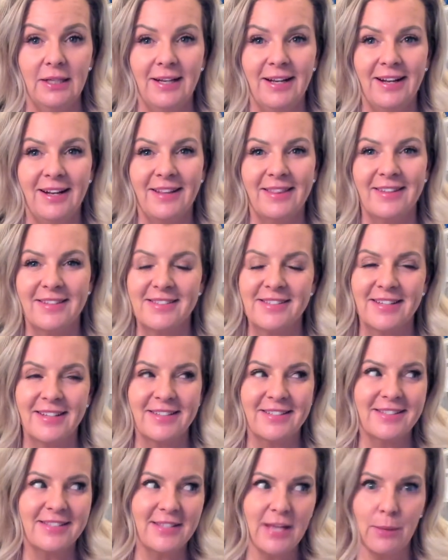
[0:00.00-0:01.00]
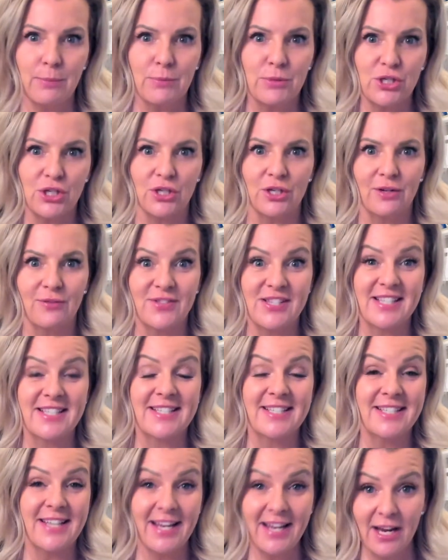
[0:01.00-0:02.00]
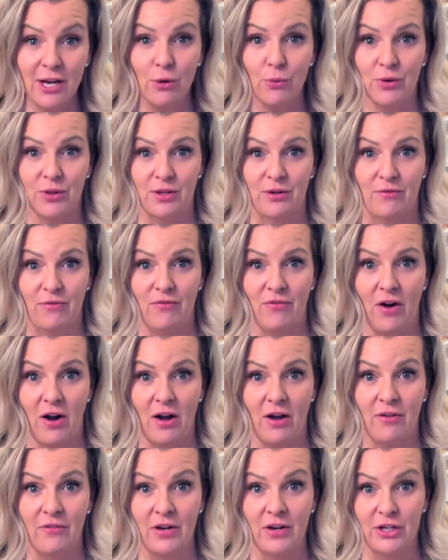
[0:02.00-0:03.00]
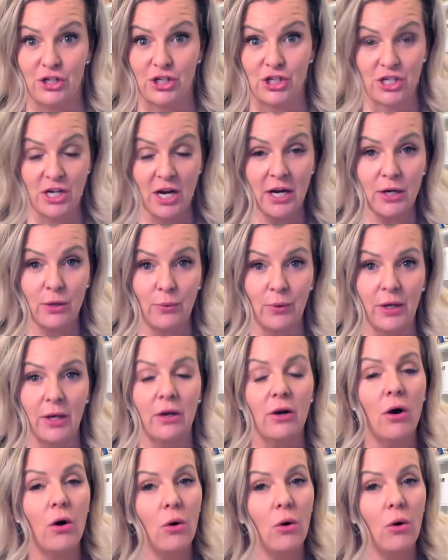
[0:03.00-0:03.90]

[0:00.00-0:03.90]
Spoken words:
This exemption of staying within 5 and shadowing